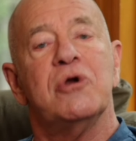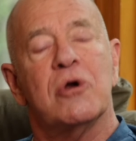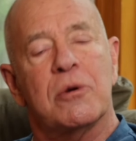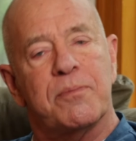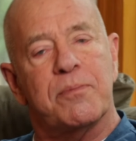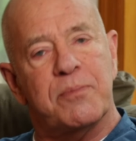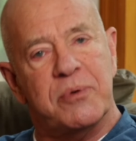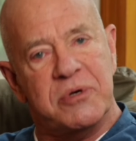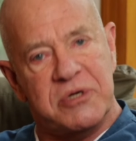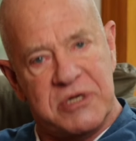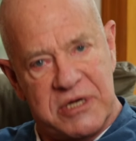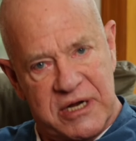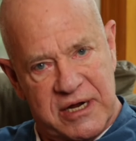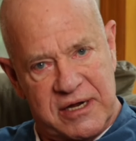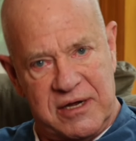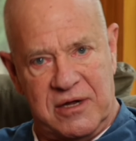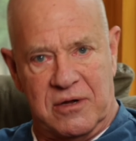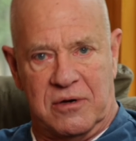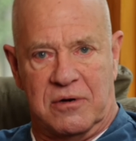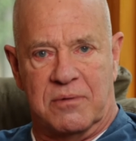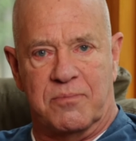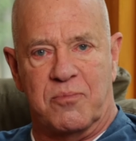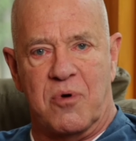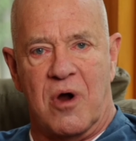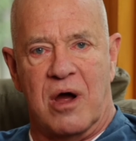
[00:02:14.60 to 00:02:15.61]
to your
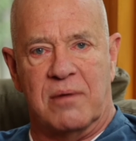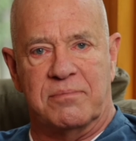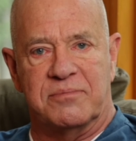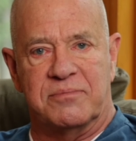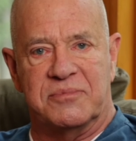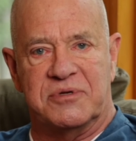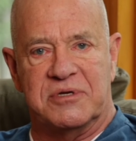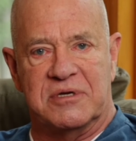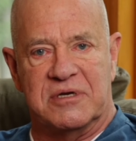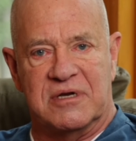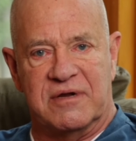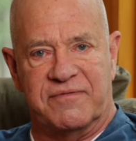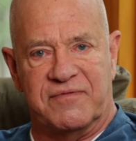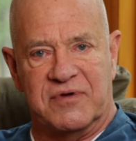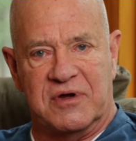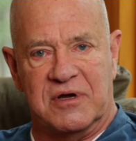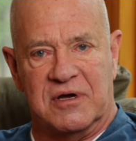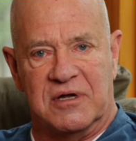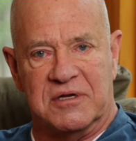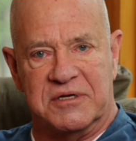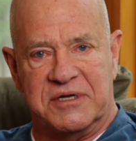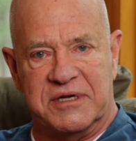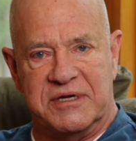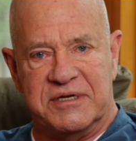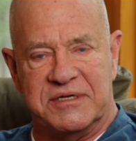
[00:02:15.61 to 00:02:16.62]
particular problems and
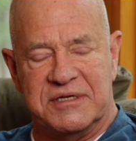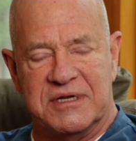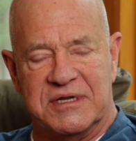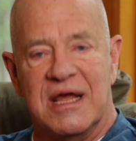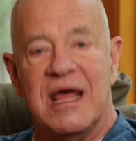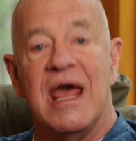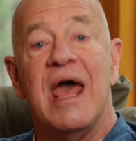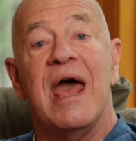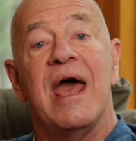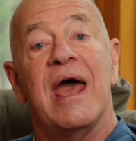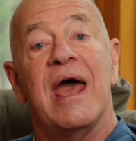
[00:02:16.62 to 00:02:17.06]
difficulties,